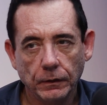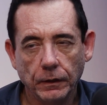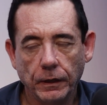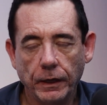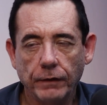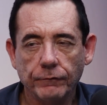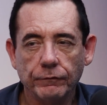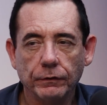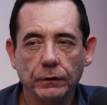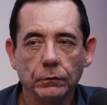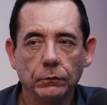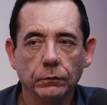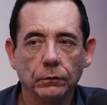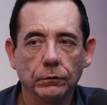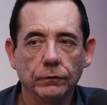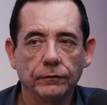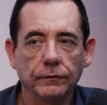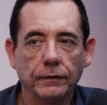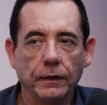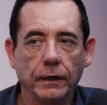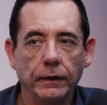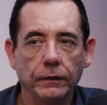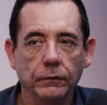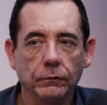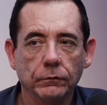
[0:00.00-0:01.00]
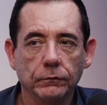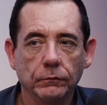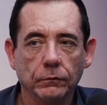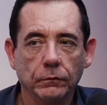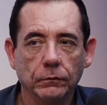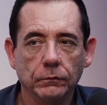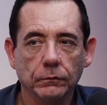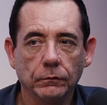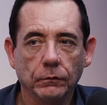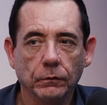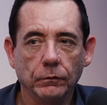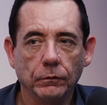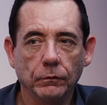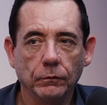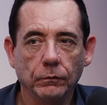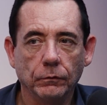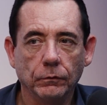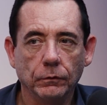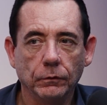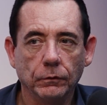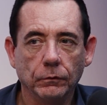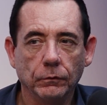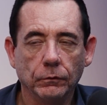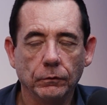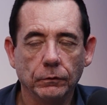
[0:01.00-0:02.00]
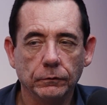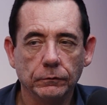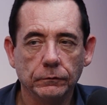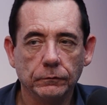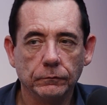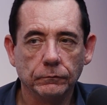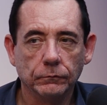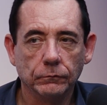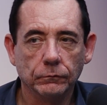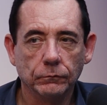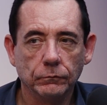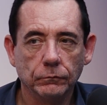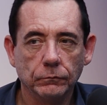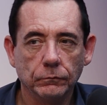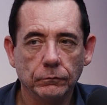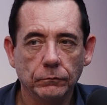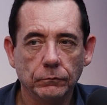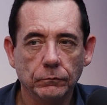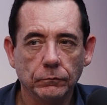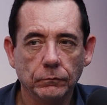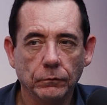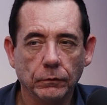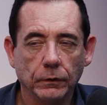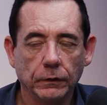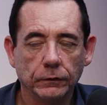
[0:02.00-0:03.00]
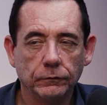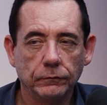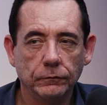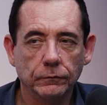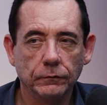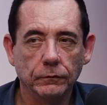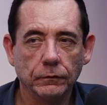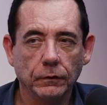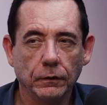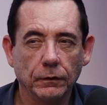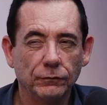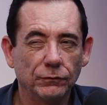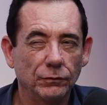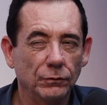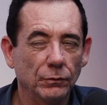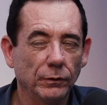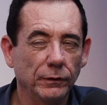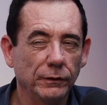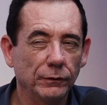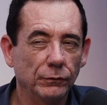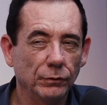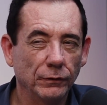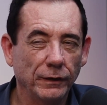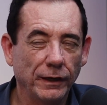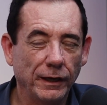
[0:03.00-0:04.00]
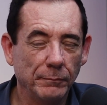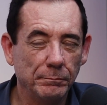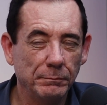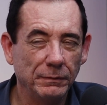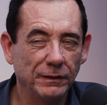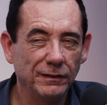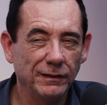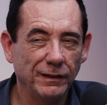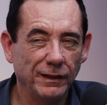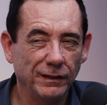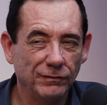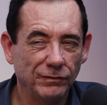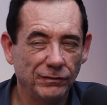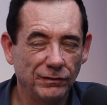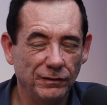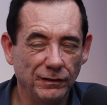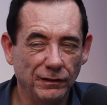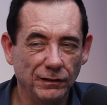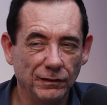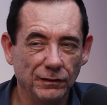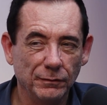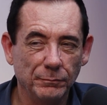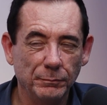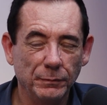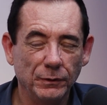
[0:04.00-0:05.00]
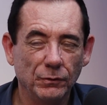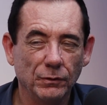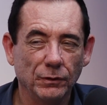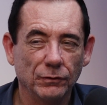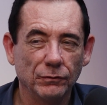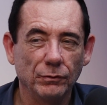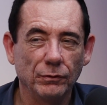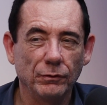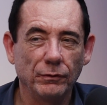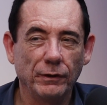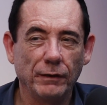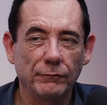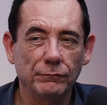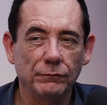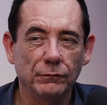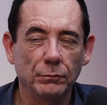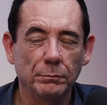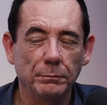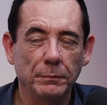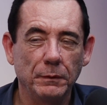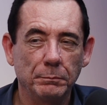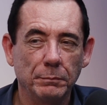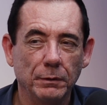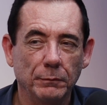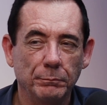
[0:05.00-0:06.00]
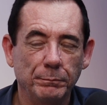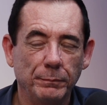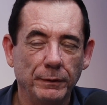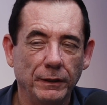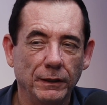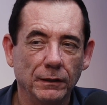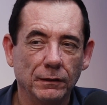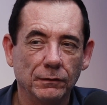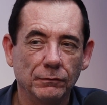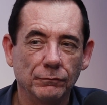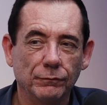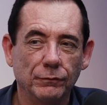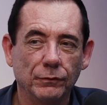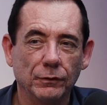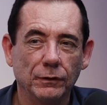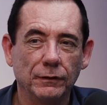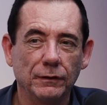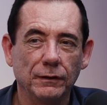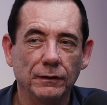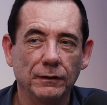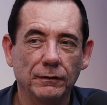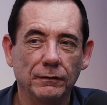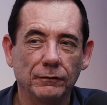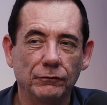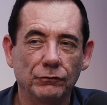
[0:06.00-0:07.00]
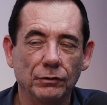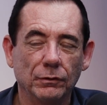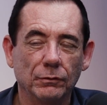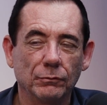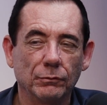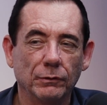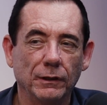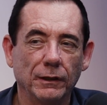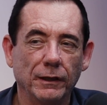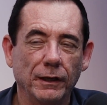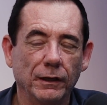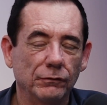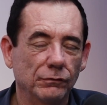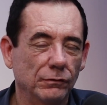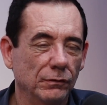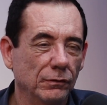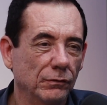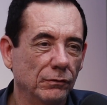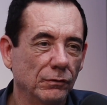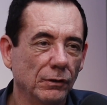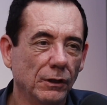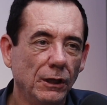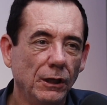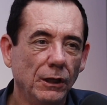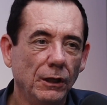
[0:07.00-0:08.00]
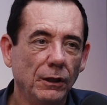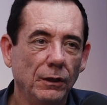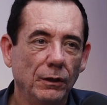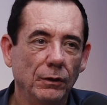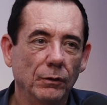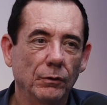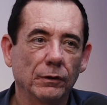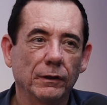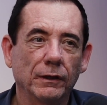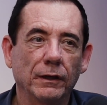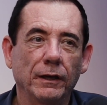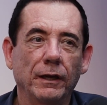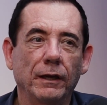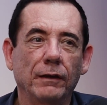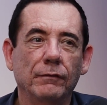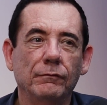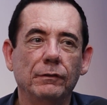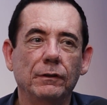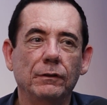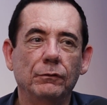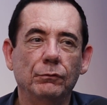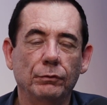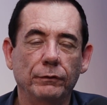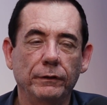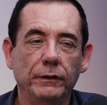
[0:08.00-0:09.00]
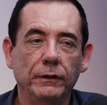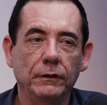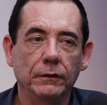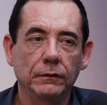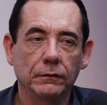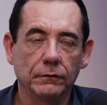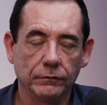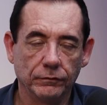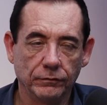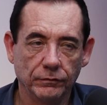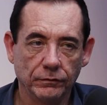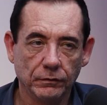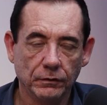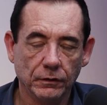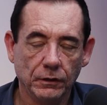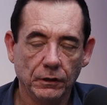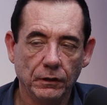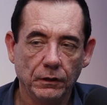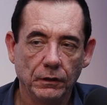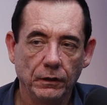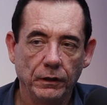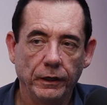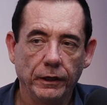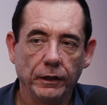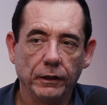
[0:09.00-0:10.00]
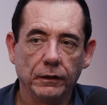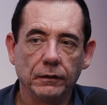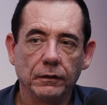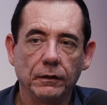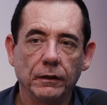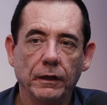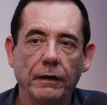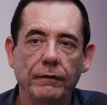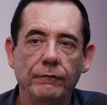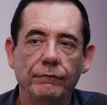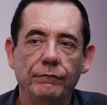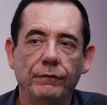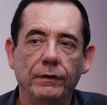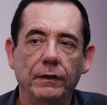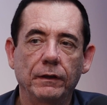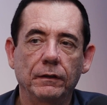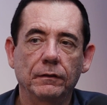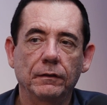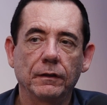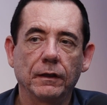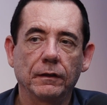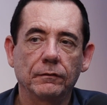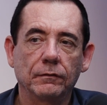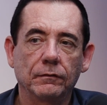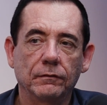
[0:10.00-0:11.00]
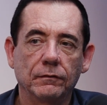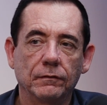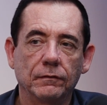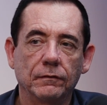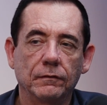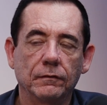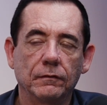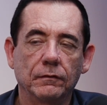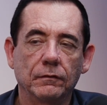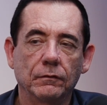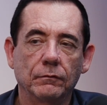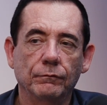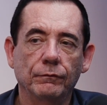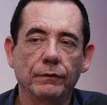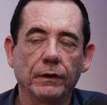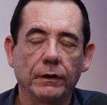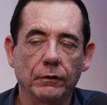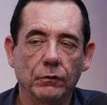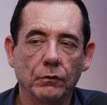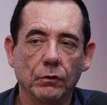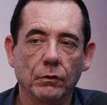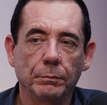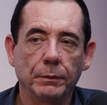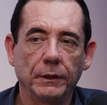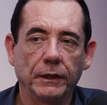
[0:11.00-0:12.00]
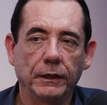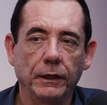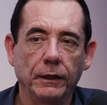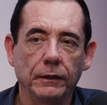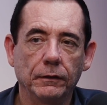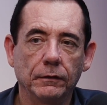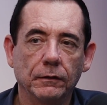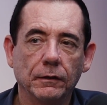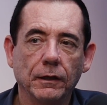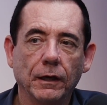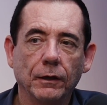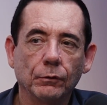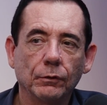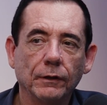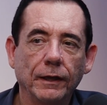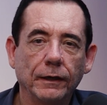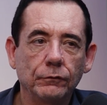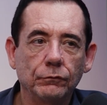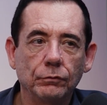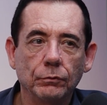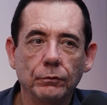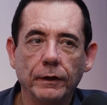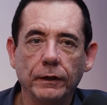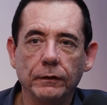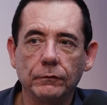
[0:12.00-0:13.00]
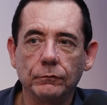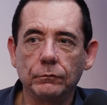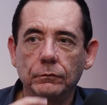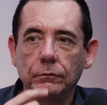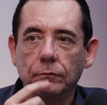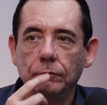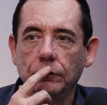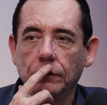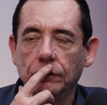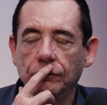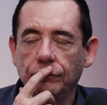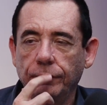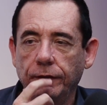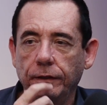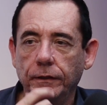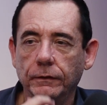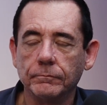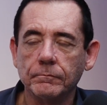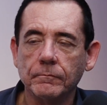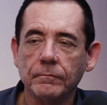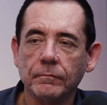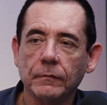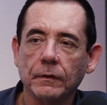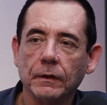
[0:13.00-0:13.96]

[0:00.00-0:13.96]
have a close eye on what's going to happen next year, because we have to be prepared for the general elections we're going to have in 3 years. And I think that's very complicated. I would like to add one thing.